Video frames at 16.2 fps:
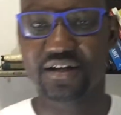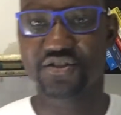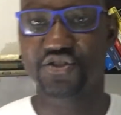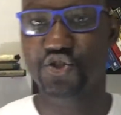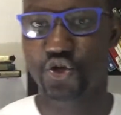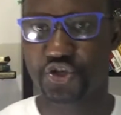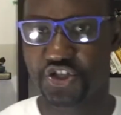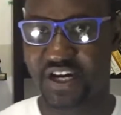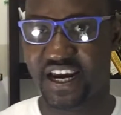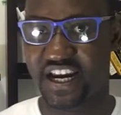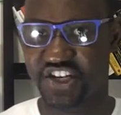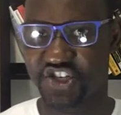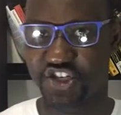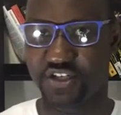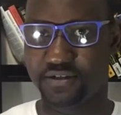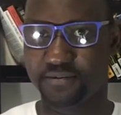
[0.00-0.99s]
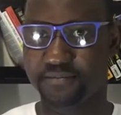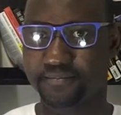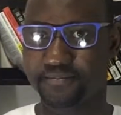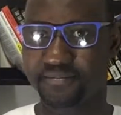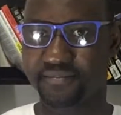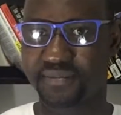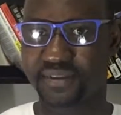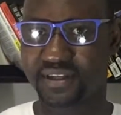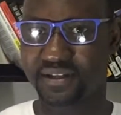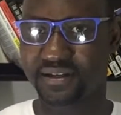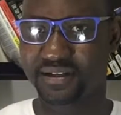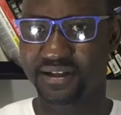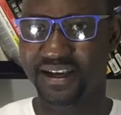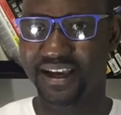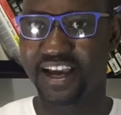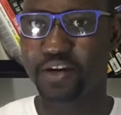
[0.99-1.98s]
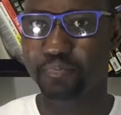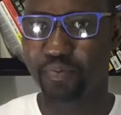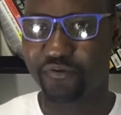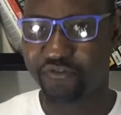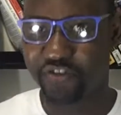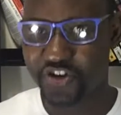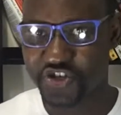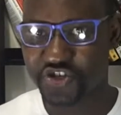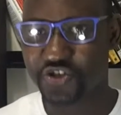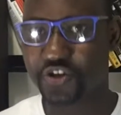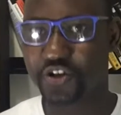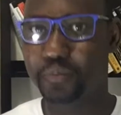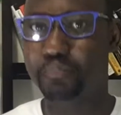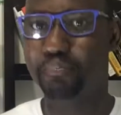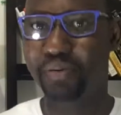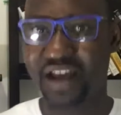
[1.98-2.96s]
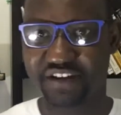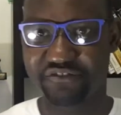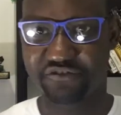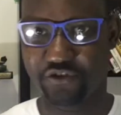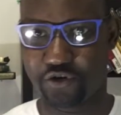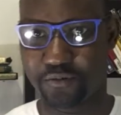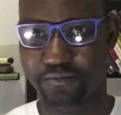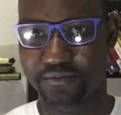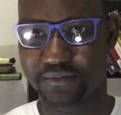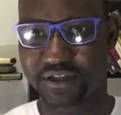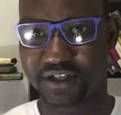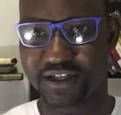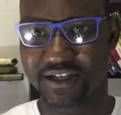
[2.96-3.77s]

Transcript: search engine and professional platform